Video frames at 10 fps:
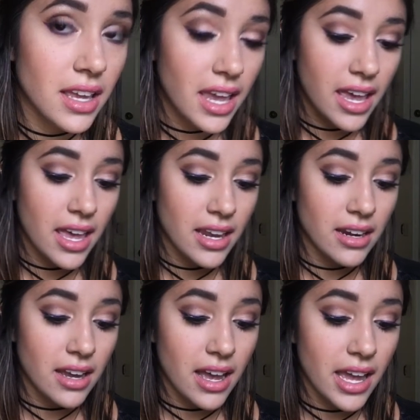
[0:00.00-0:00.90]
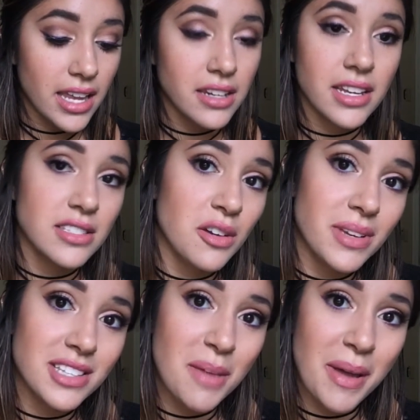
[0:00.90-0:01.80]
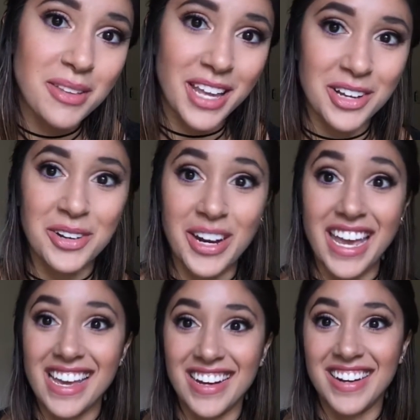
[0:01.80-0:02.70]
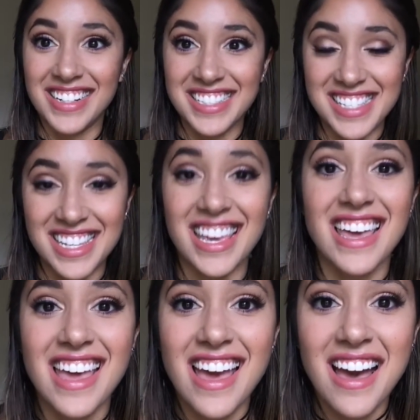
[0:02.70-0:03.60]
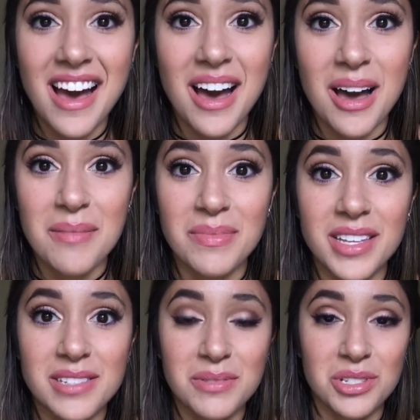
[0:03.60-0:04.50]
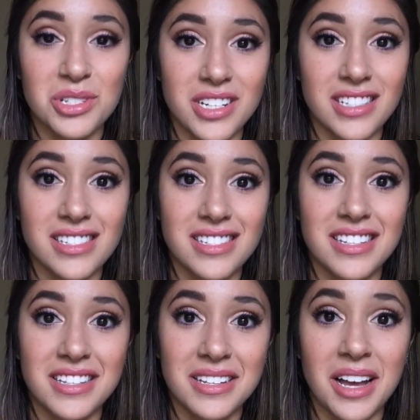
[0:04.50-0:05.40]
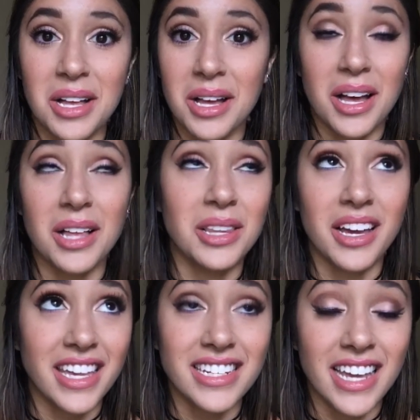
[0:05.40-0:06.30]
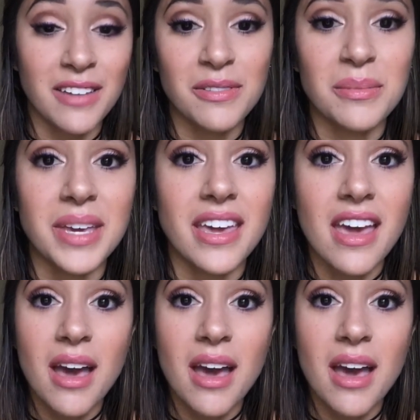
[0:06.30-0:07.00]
And it doesn't always come out that great, honestly. This was just a lucky day for me.